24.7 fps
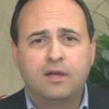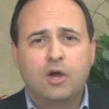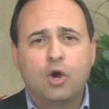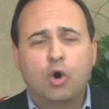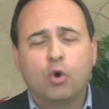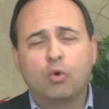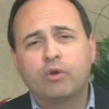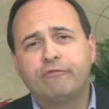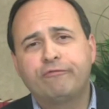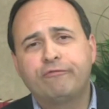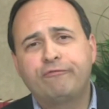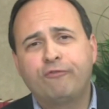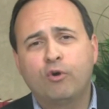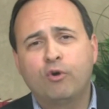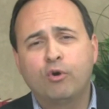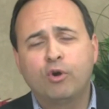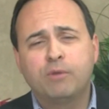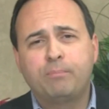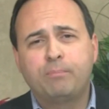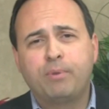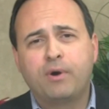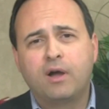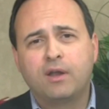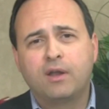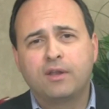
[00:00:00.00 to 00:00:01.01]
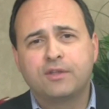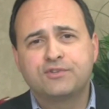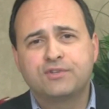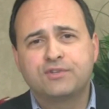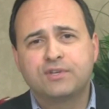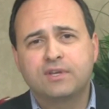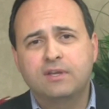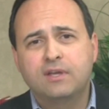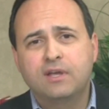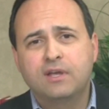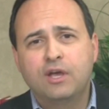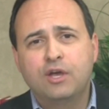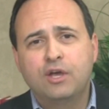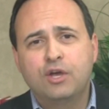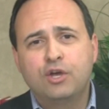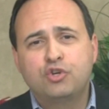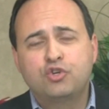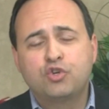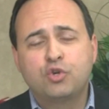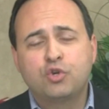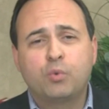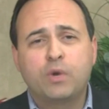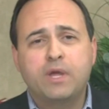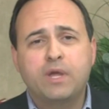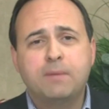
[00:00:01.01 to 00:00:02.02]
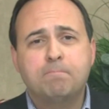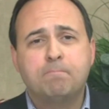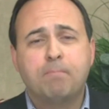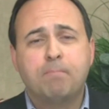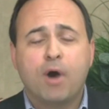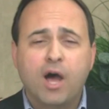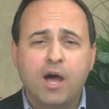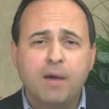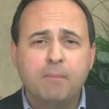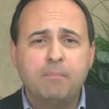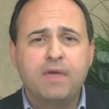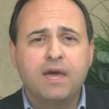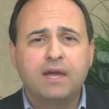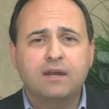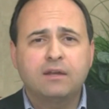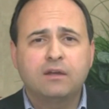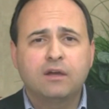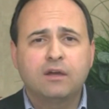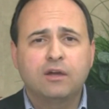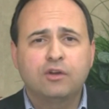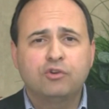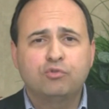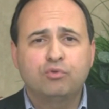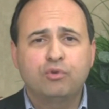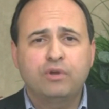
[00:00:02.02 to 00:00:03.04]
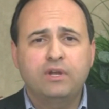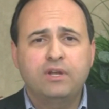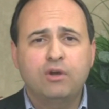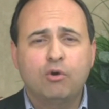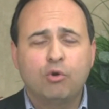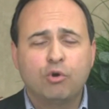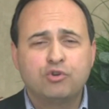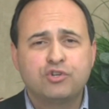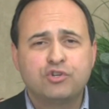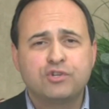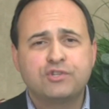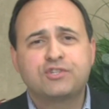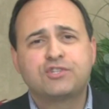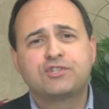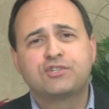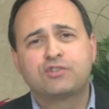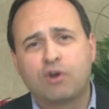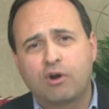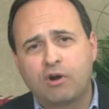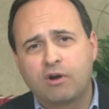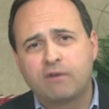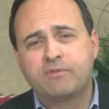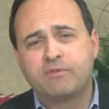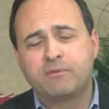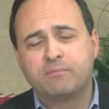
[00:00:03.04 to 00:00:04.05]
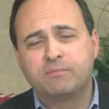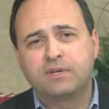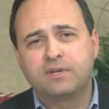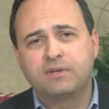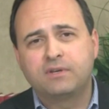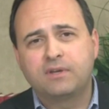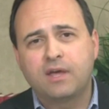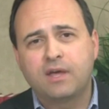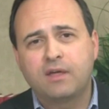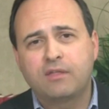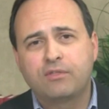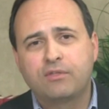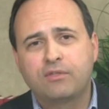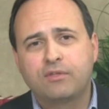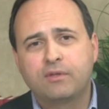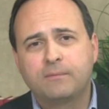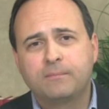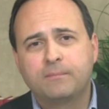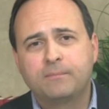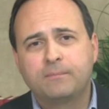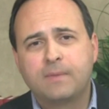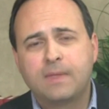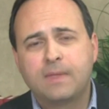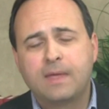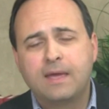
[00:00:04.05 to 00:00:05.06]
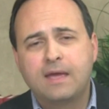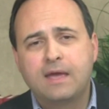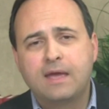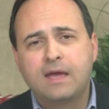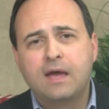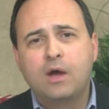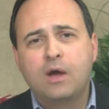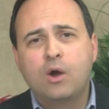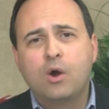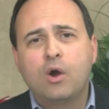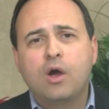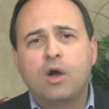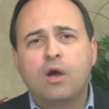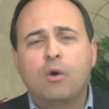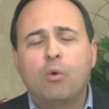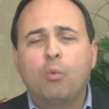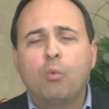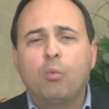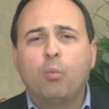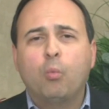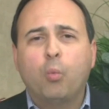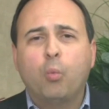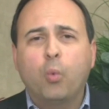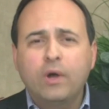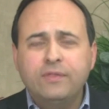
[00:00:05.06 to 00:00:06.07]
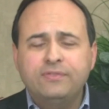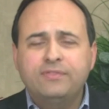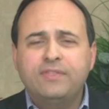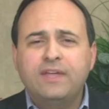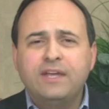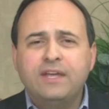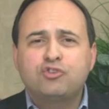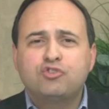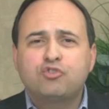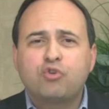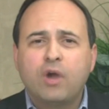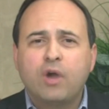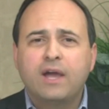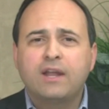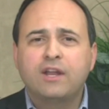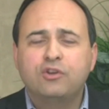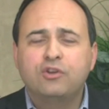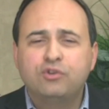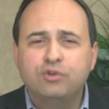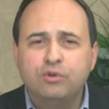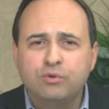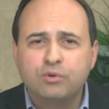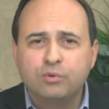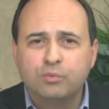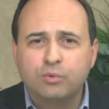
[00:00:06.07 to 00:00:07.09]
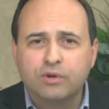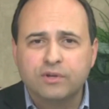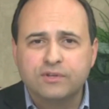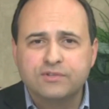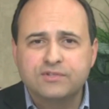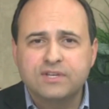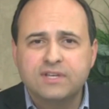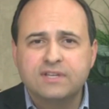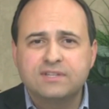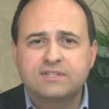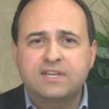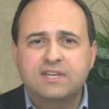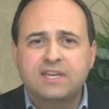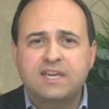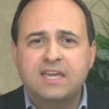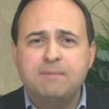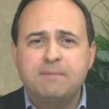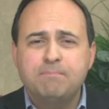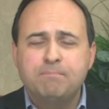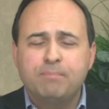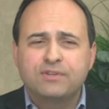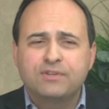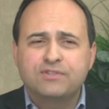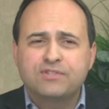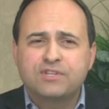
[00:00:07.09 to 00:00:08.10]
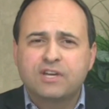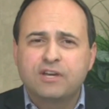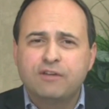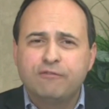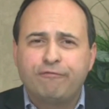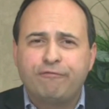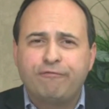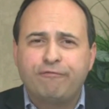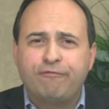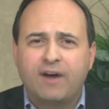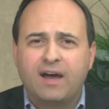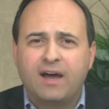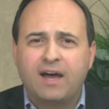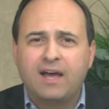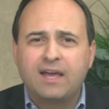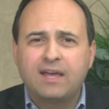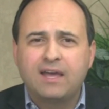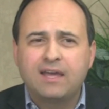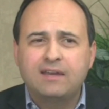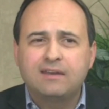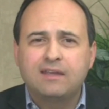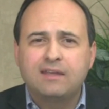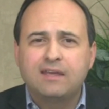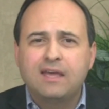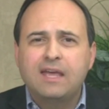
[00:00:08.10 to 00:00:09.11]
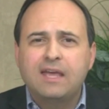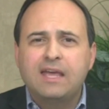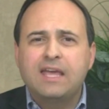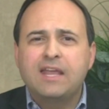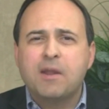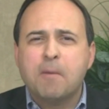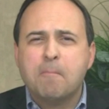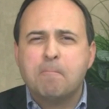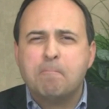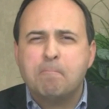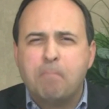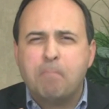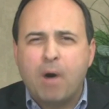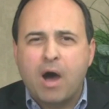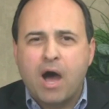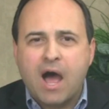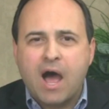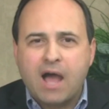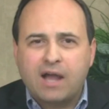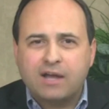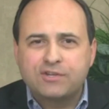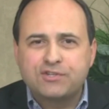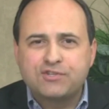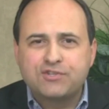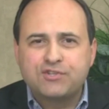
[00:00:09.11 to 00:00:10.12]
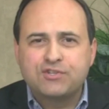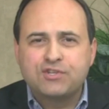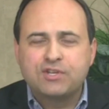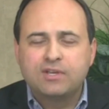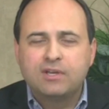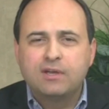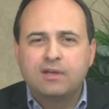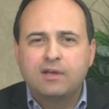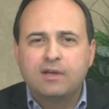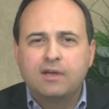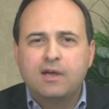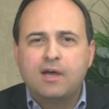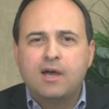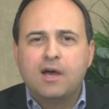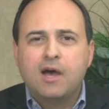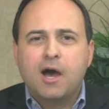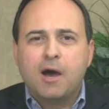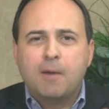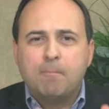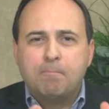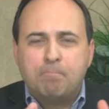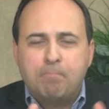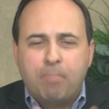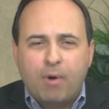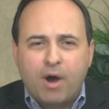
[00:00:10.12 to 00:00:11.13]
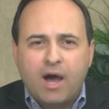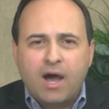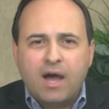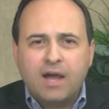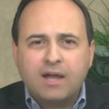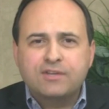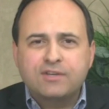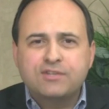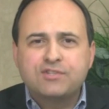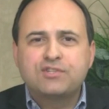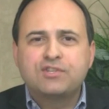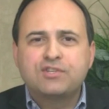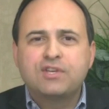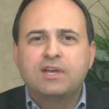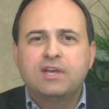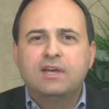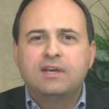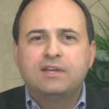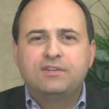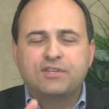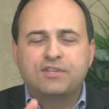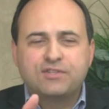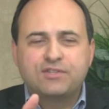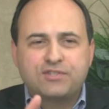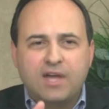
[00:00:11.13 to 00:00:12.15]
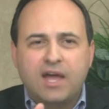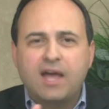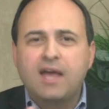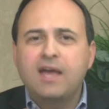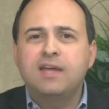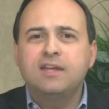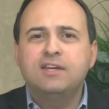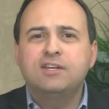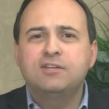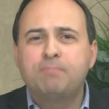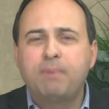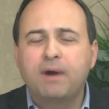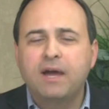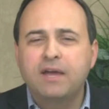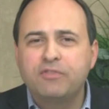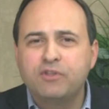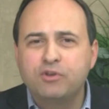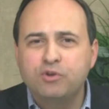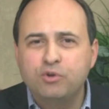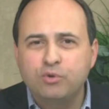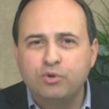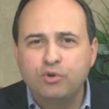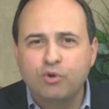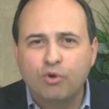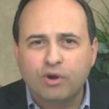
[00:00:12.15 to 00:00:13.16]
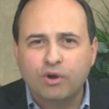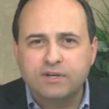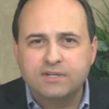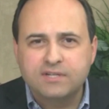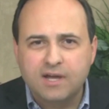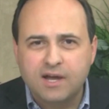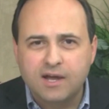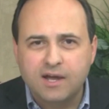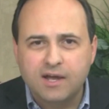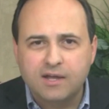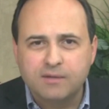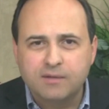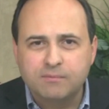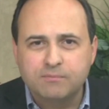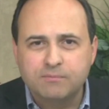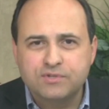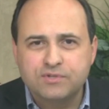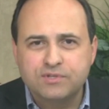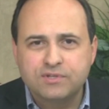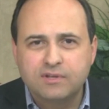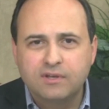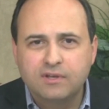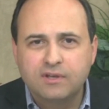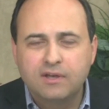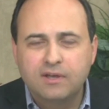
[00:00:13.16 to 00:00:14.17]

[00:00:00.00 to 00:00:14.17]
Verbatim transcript: Or in foreign policy, should we bomb that country or just starve them to death? what they try to do to us is keep us confined in a box, a box designed by the New York Times